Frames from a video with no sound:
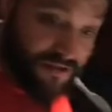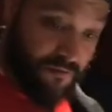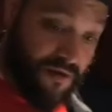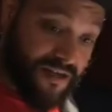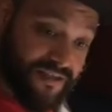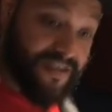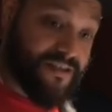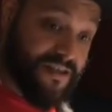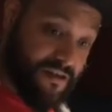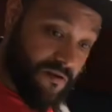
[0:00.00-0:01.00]
somebody said
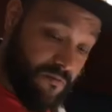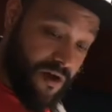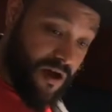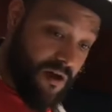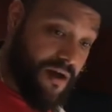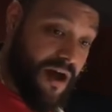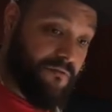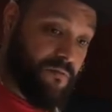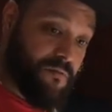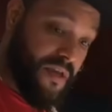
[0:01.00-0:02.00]
Cheddar Bob. I
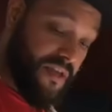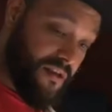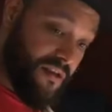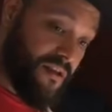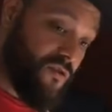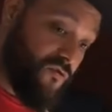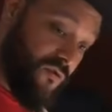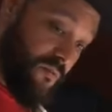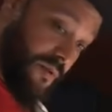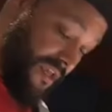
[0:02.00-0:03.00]
repeated it. You
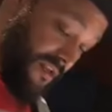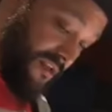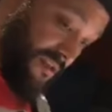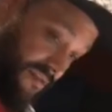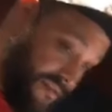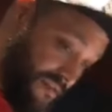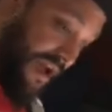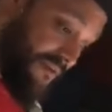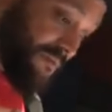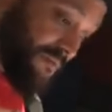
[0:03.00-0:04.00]
repeated it.
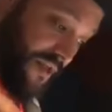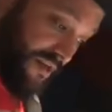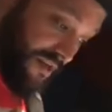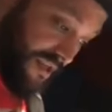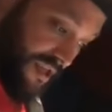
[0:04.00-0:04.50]
I repeated it.